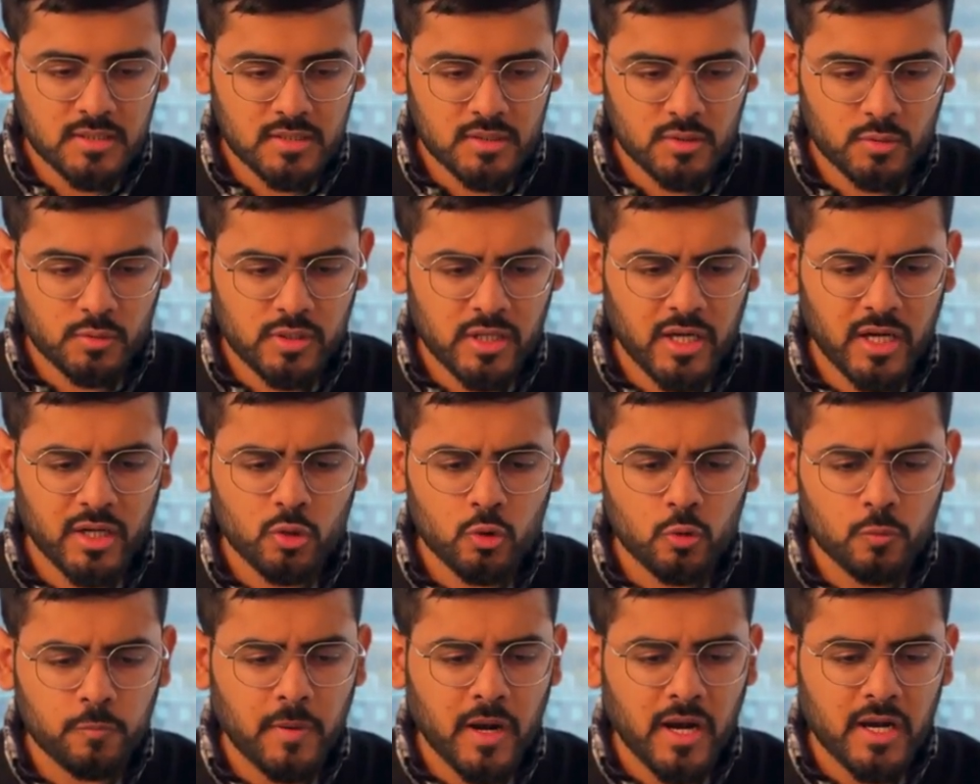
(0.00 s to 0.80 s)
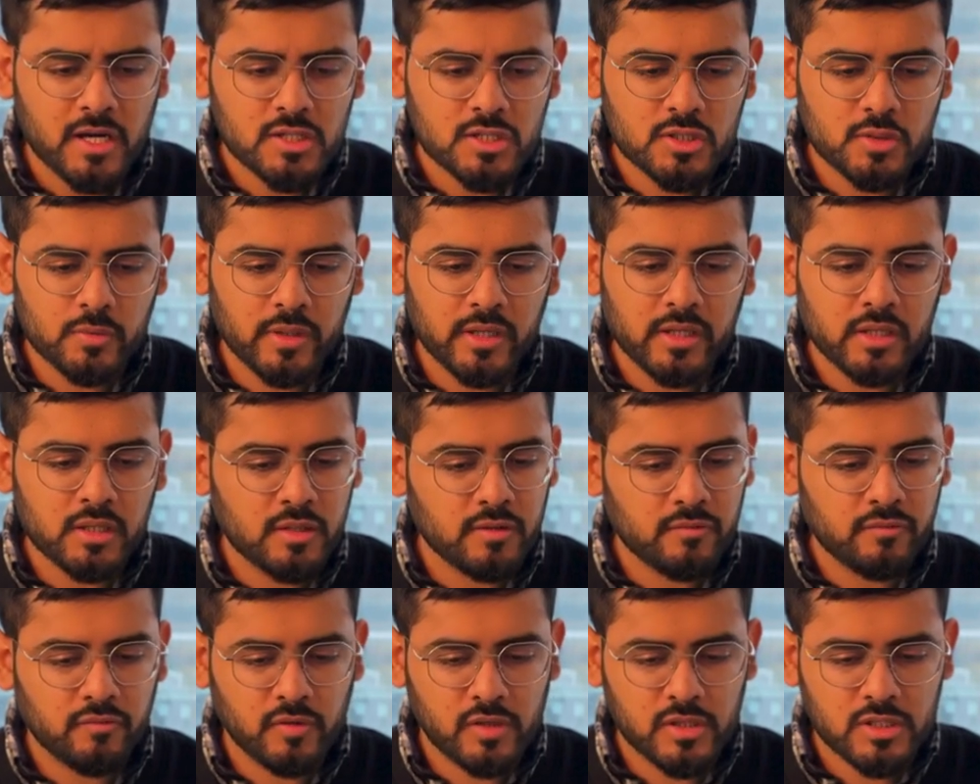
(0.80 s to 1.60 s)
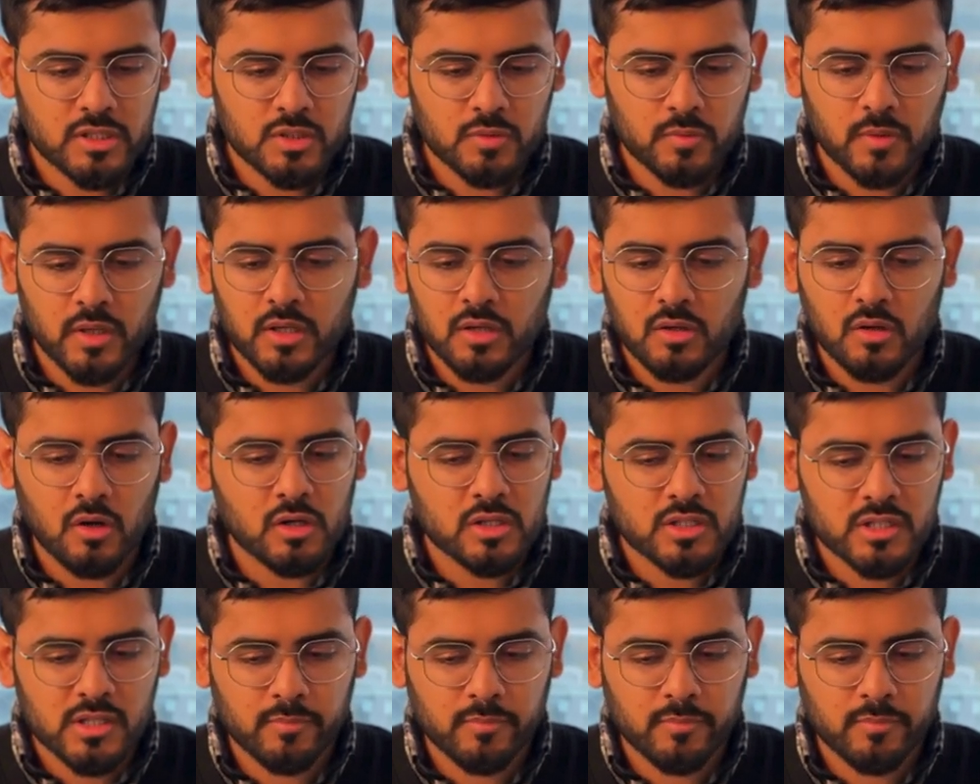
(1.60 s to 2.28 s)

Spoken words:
So there are two parts to it. The first one talks